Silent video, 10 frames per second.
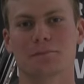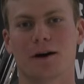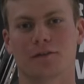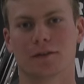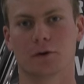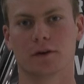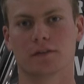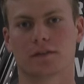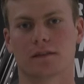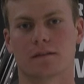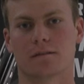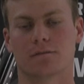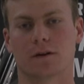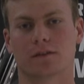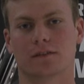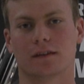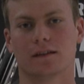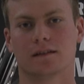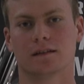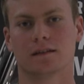Marvin Lewis, Firsty,
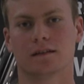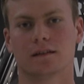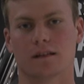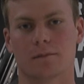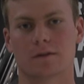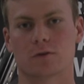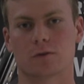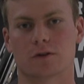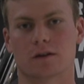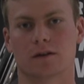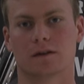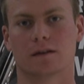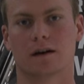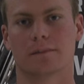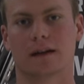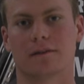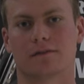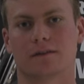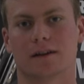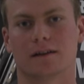Columbus, Georgia, Company
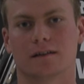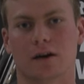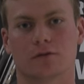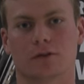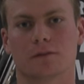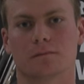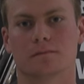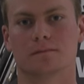F3, Go Troop.